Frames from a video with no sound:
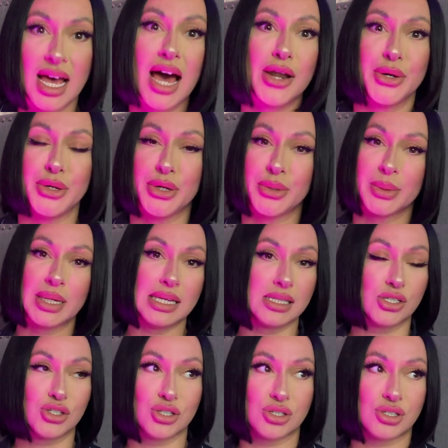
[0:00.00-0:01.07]
I don't know.
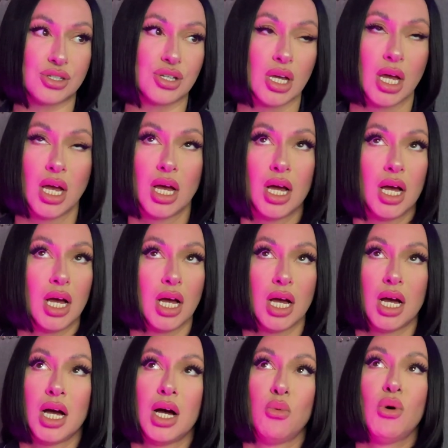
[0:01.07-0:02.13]
It's just,
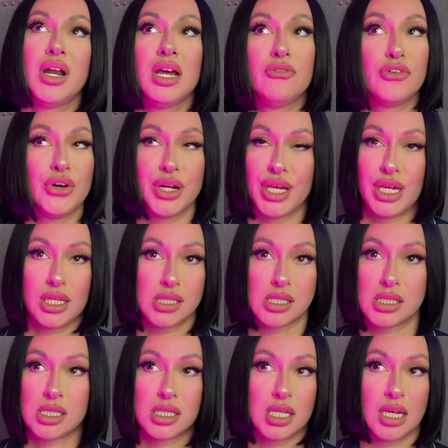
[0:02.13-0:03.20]
whatever it
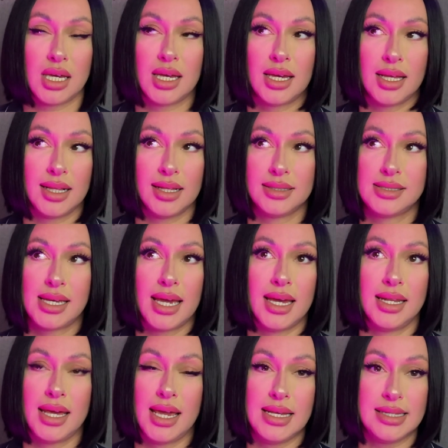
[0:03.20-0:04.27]
is,
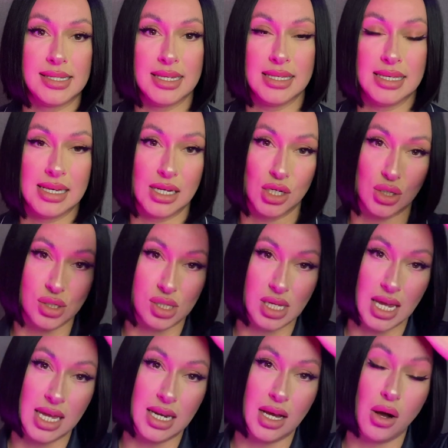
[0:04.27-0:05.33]
10, 18 years.
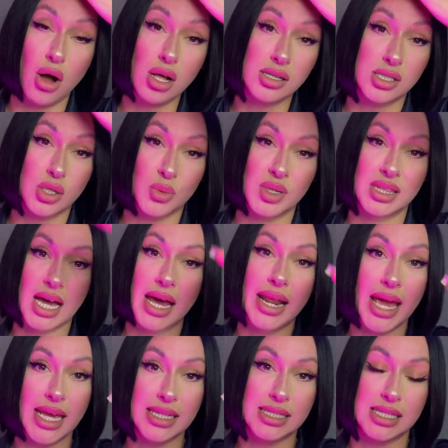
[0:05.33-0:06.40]
And also with that
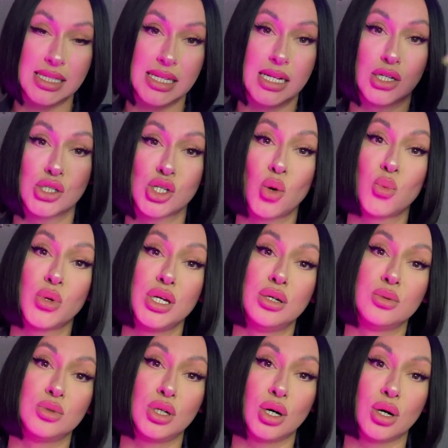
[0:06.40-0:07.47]
18 years, we
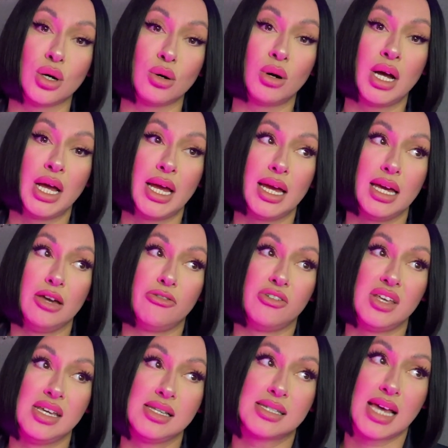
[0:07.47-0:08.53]
don't know if
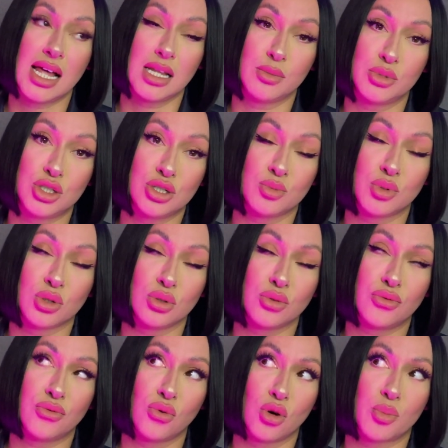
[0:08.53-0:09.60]
he is eligible
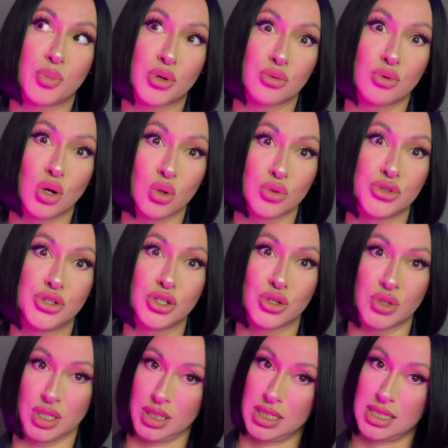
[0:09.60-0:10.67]
for parole
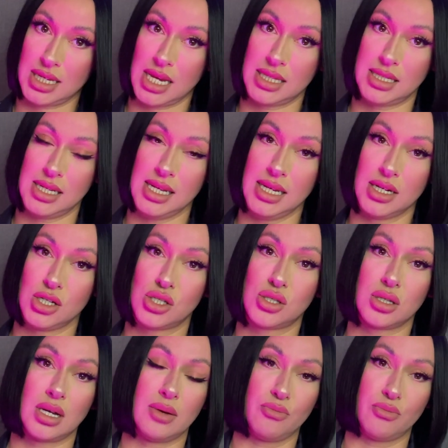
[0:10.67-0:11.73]
during this 18 years.
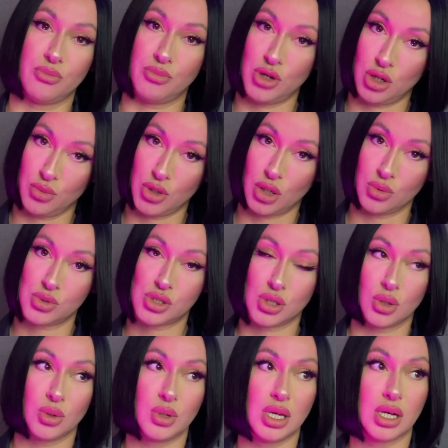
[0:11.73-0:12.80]
We don't know.
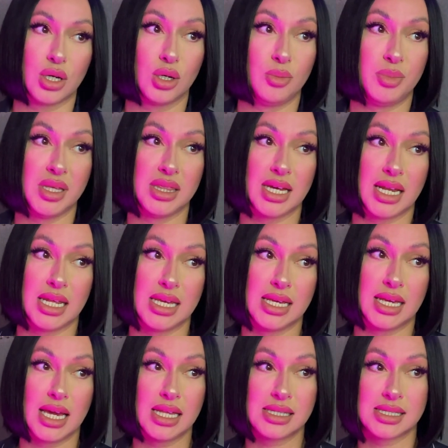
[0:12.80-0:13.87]
So it could be that he
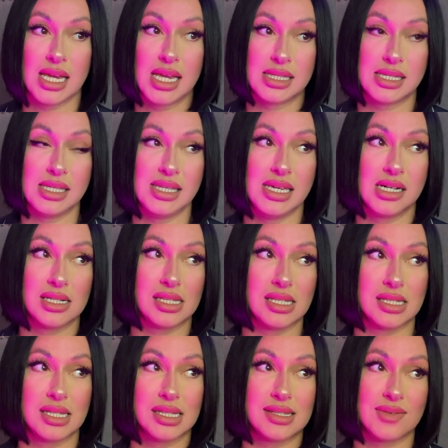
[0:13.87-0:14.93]
gets 18 years, he
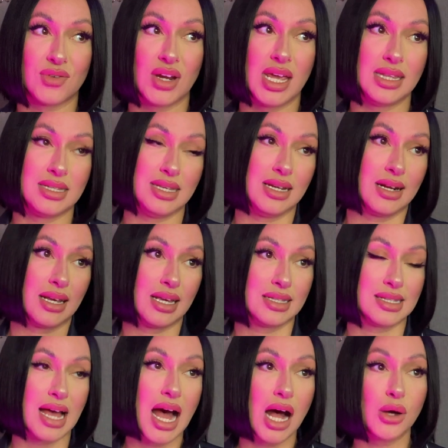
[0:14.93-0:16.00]
sits for 18 years,
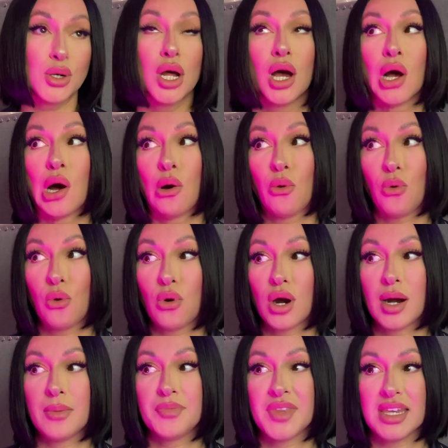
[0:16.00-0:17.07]
gets out,
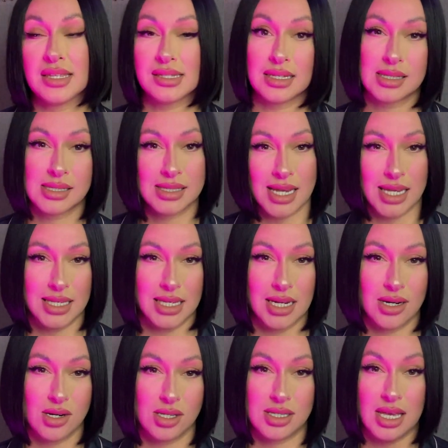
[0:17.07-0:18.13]
or he sits 10
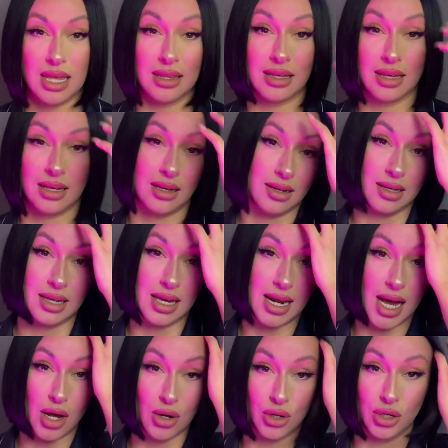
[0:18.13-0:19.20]
years and get
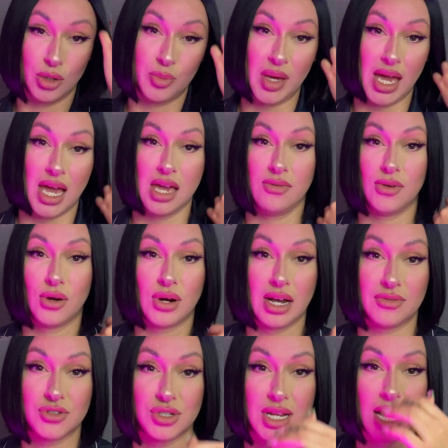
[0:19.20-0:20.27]
out on good behavior
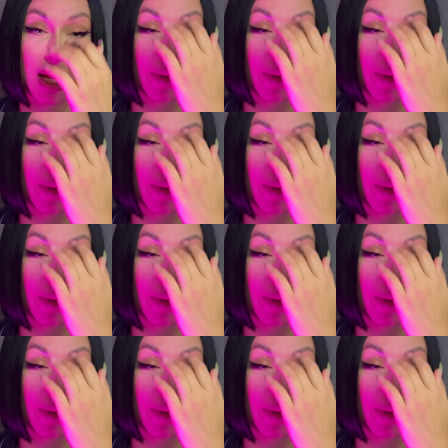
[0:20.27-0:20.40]
after that.